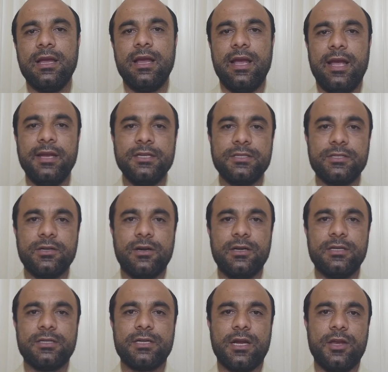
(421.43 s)

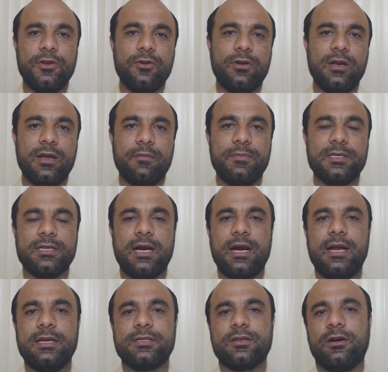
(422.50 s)
installed nuclear
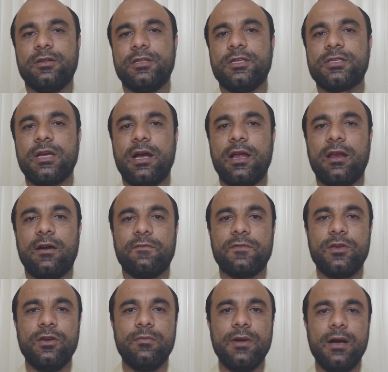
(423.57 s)
missiles on the soil of
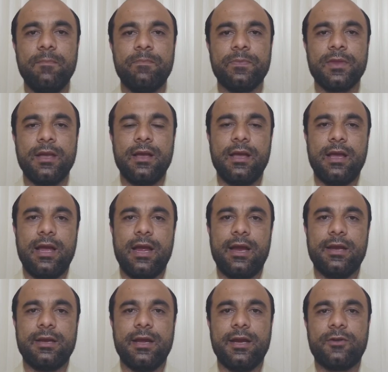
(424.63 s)
Cuba,
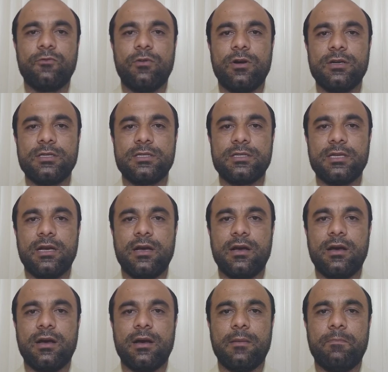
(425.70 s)
and it was
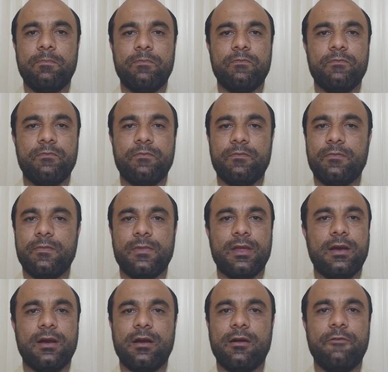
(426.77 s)
a
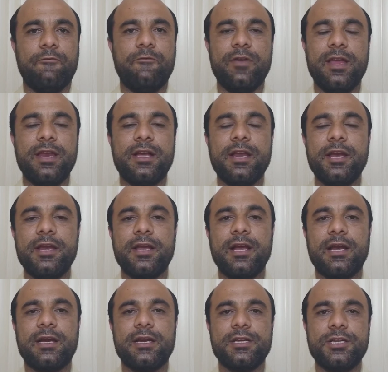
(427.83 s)
very
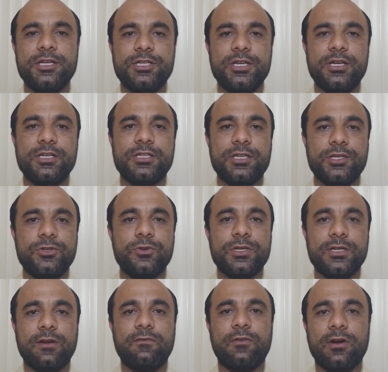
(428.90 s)
critical condition
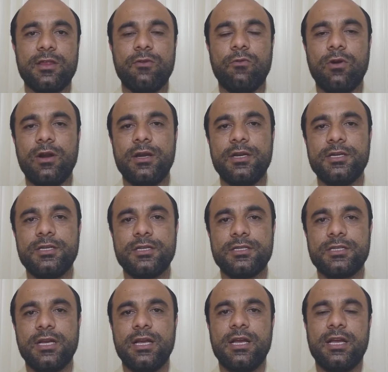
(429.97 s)
situation for the world
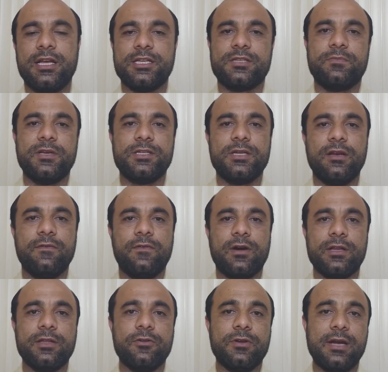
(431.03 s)
leaders, especially
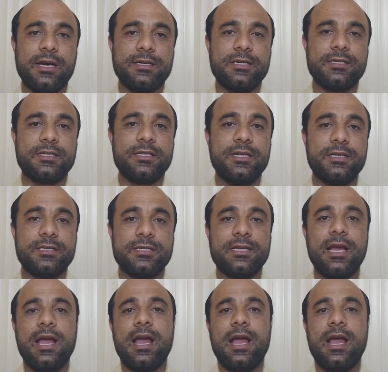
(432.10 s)
for the United States.